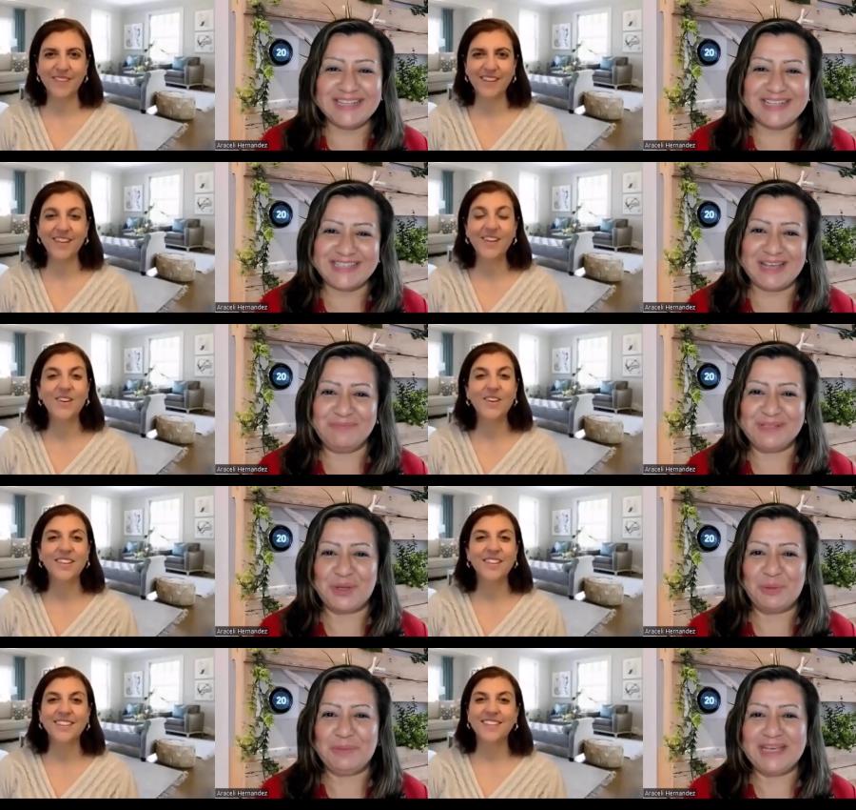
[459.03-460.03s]
Speaker 1: in this
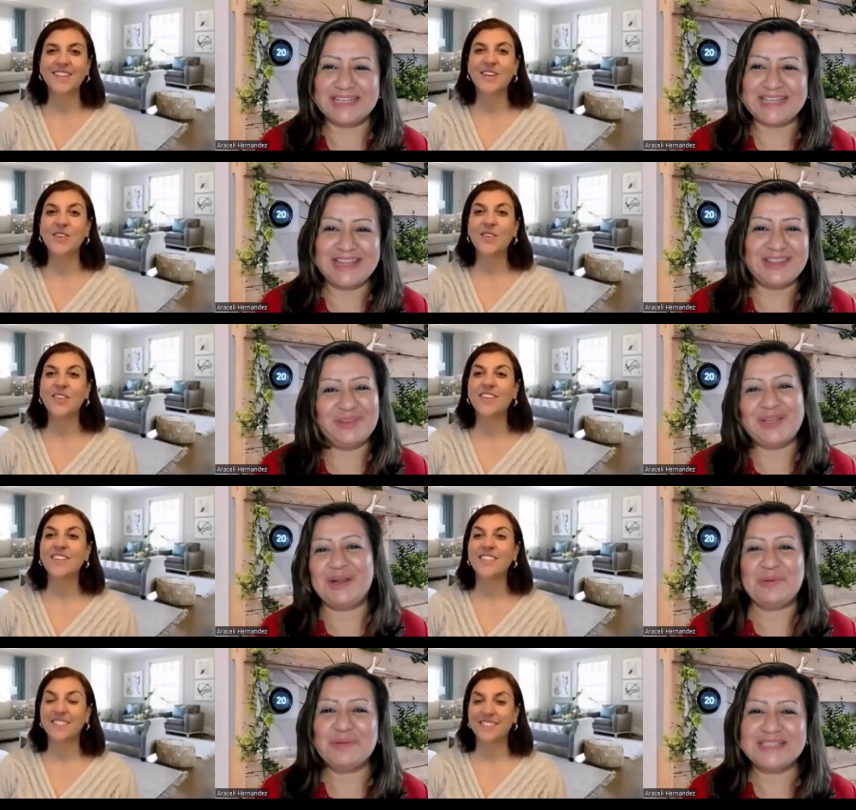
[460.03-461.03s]
episode because I thought
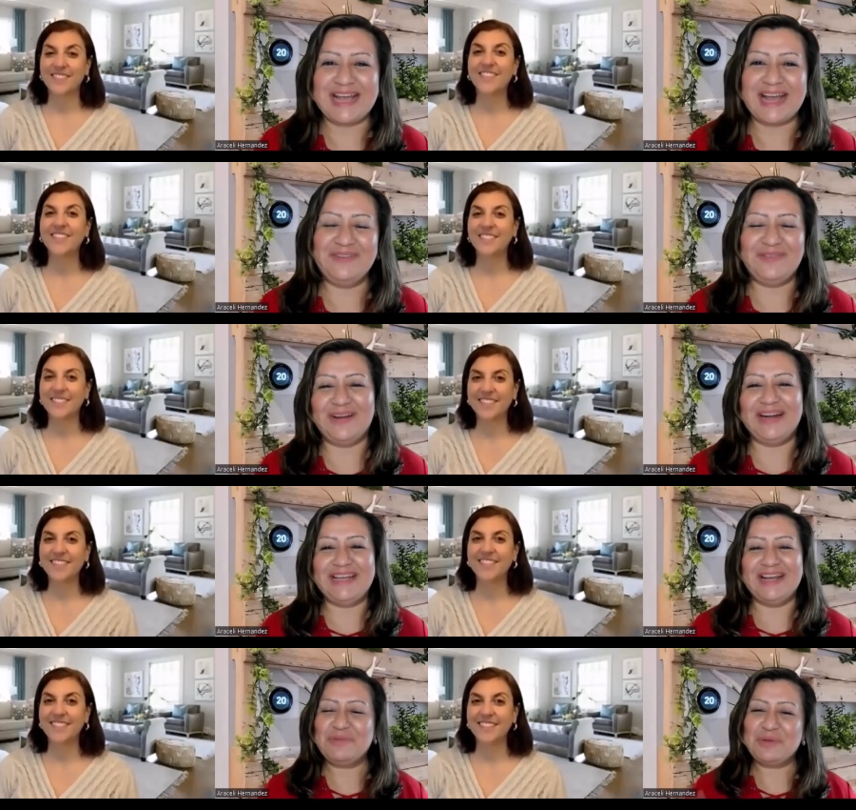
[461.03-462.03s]
that it was kind of
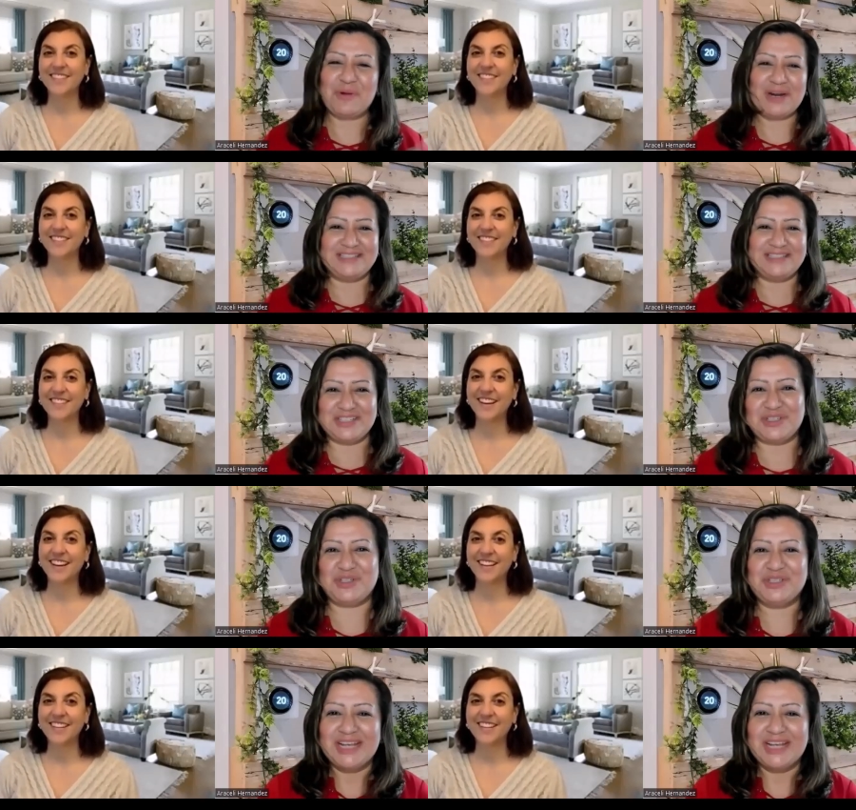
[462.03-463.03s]
funny and we wanted to
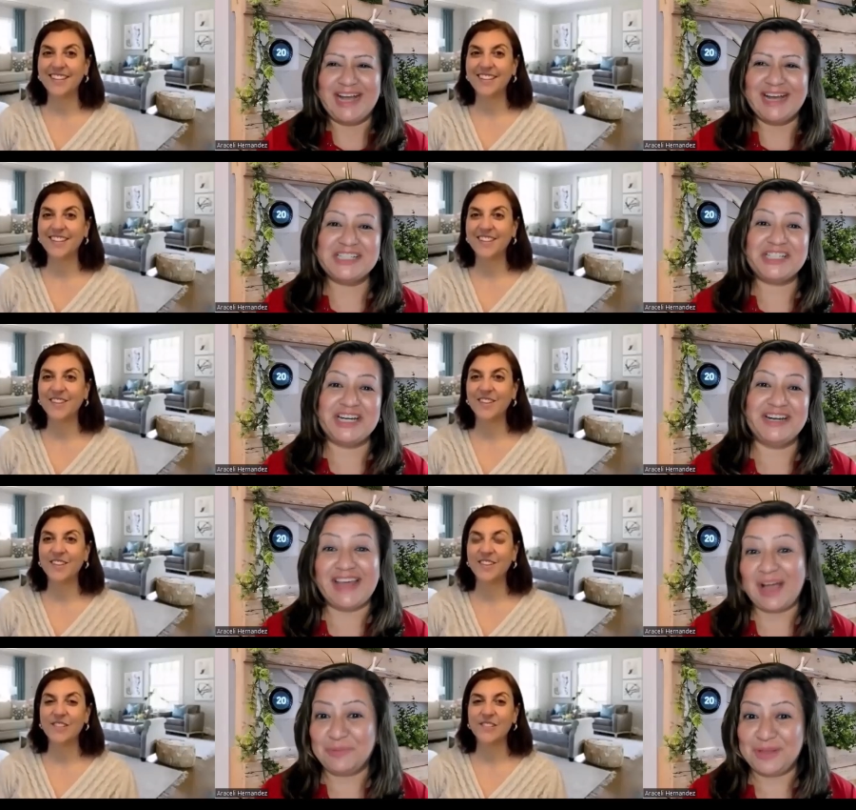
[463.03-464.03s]
just yeah. uh, share
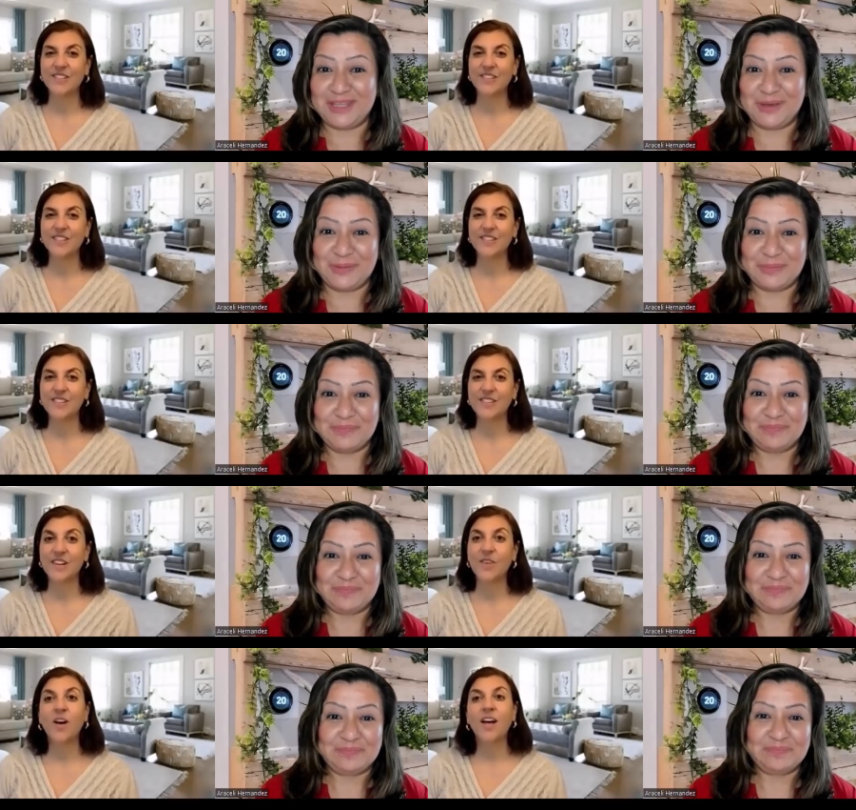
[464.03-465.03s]
that with you.
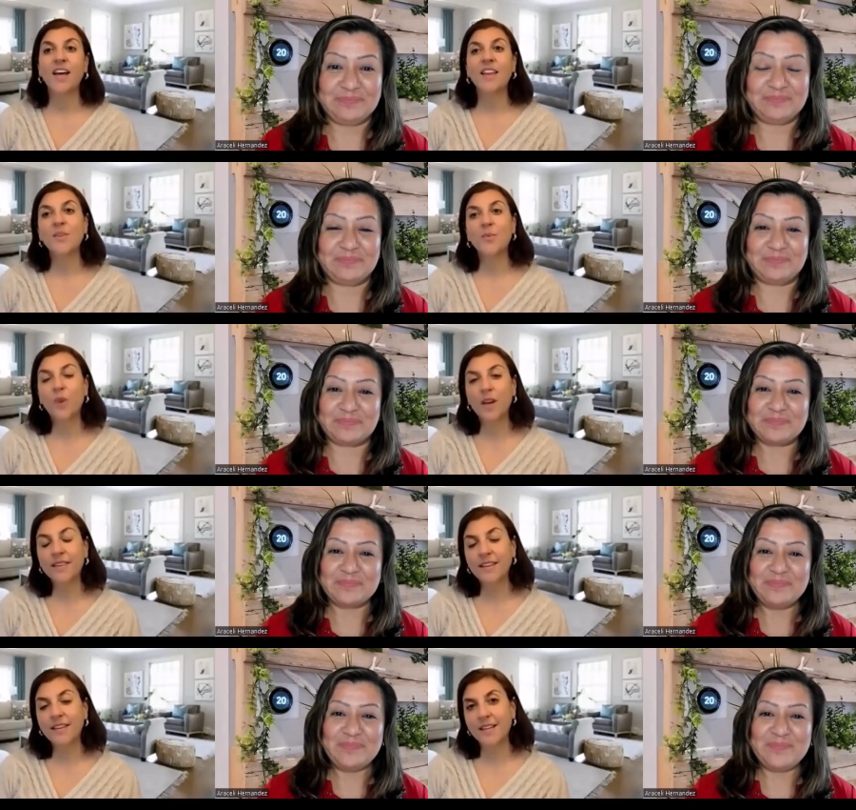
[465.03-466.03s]
Speaker 2: Well, and the
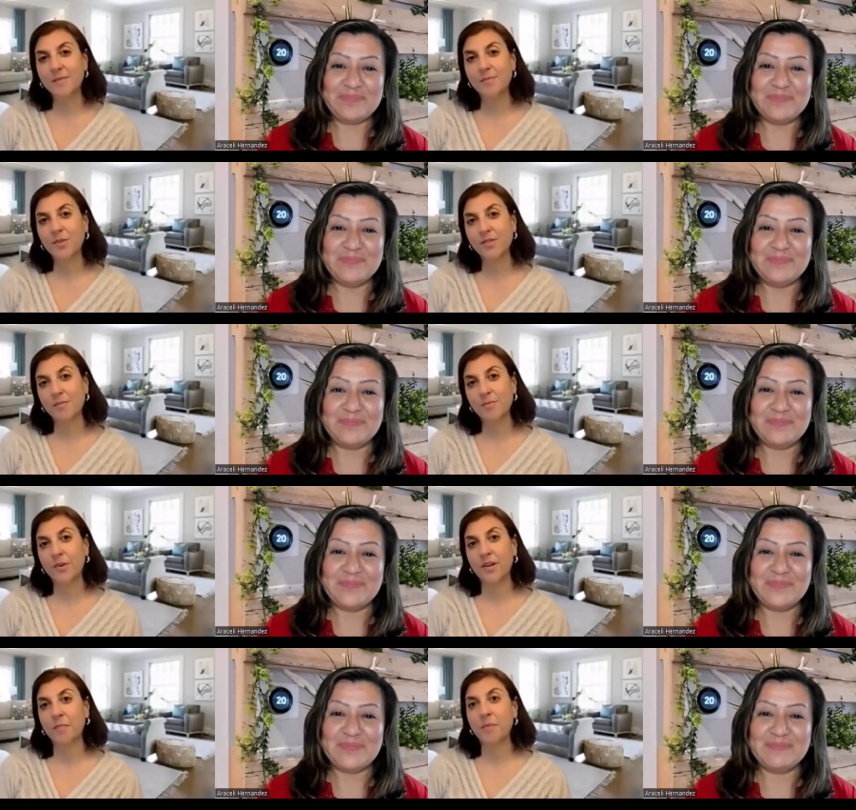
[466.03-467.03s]
one thing that's most
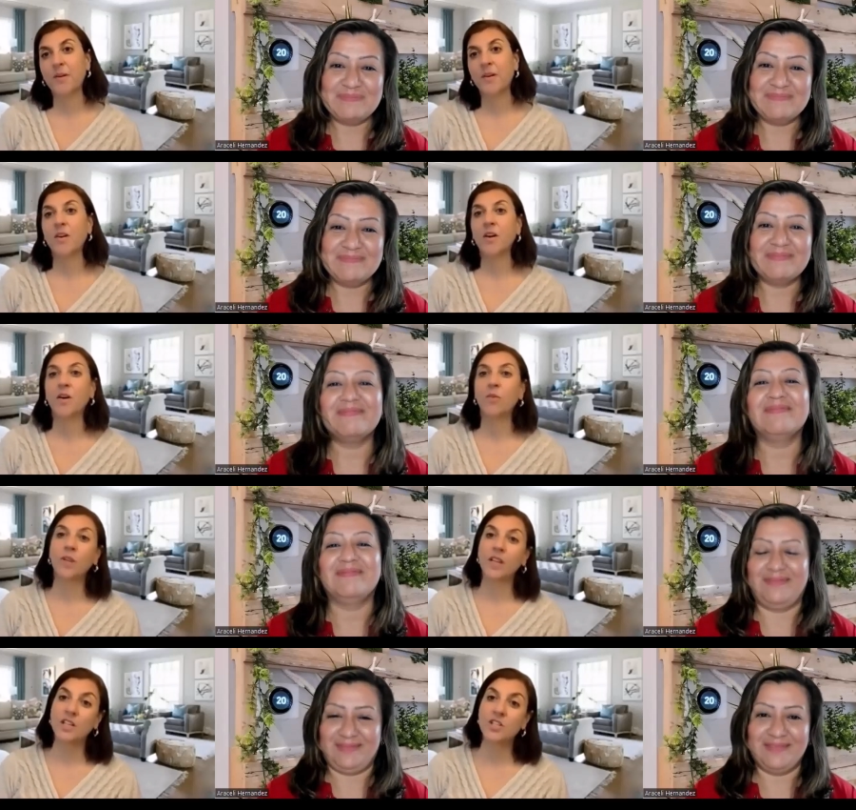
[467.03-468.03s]
important about
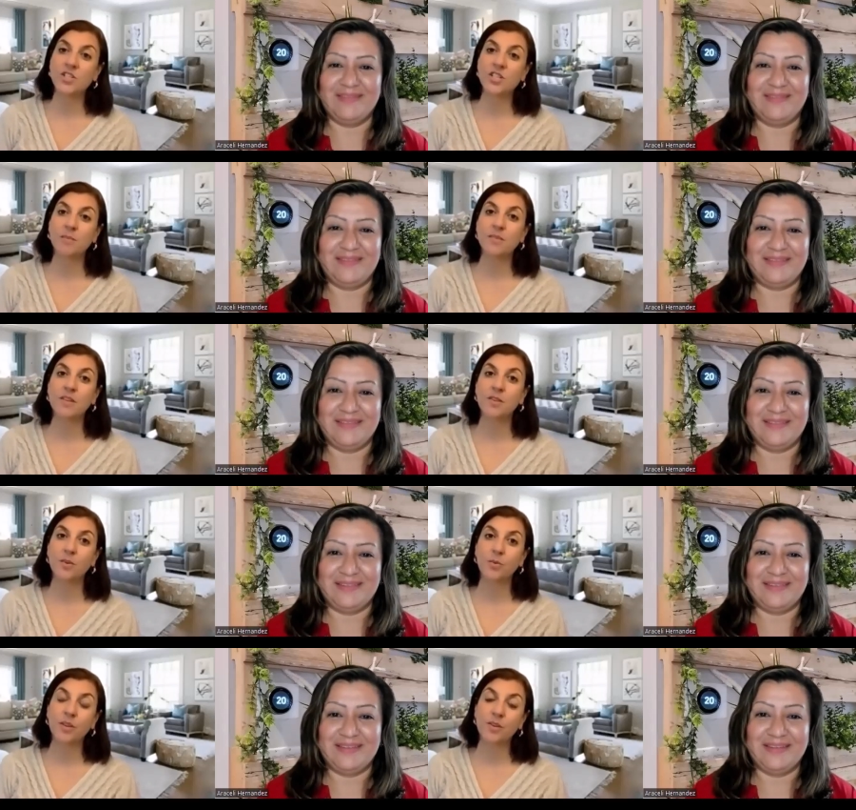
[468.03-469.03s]
relationships,
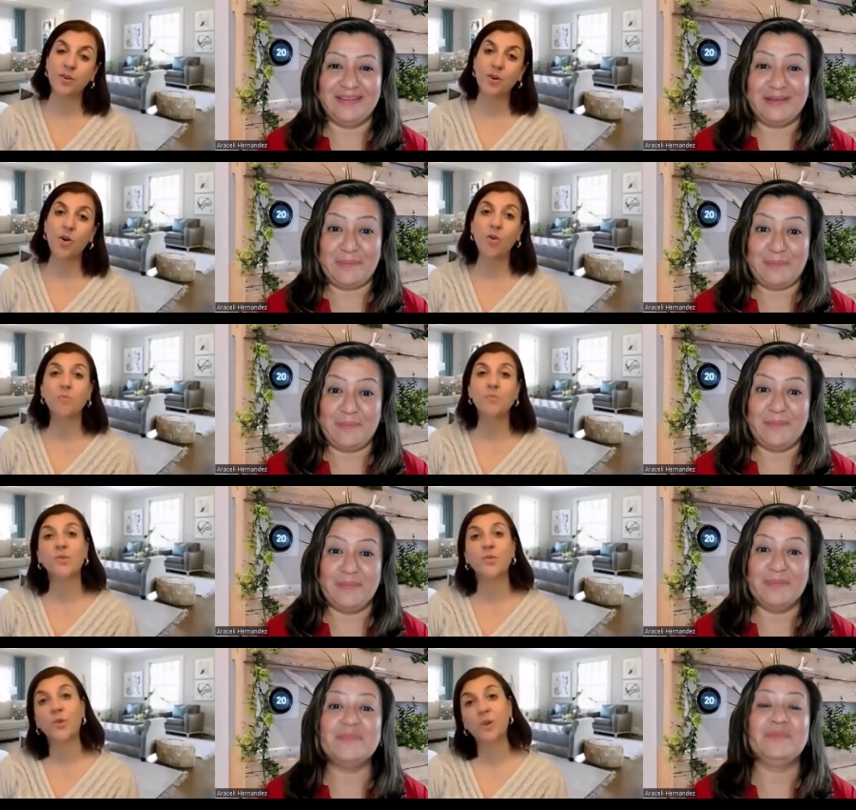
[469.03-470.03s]
either with your
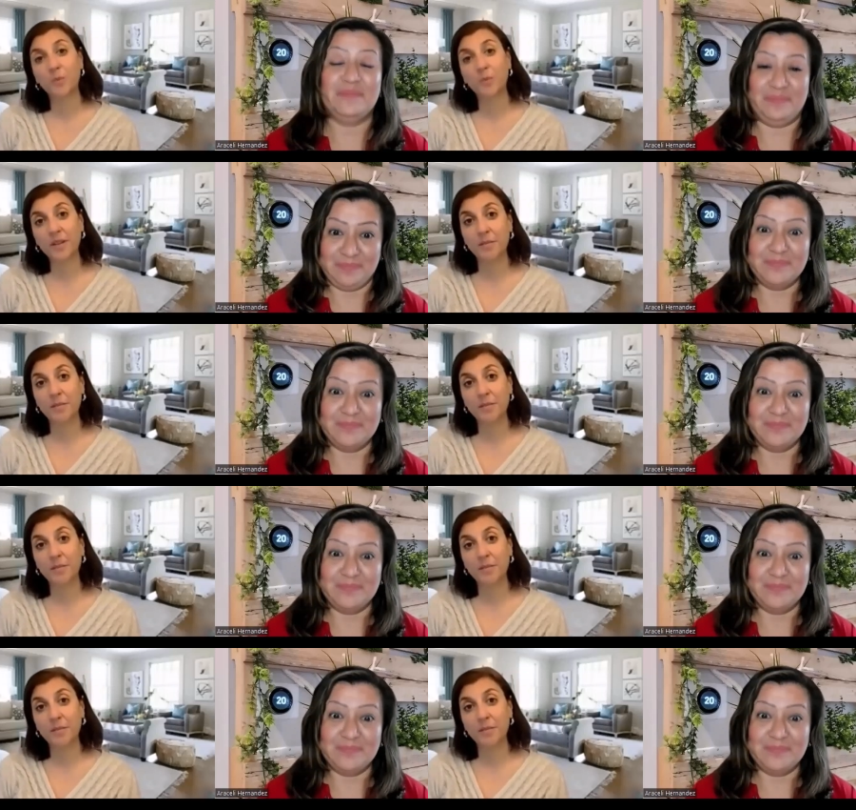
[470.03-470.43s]
homes or with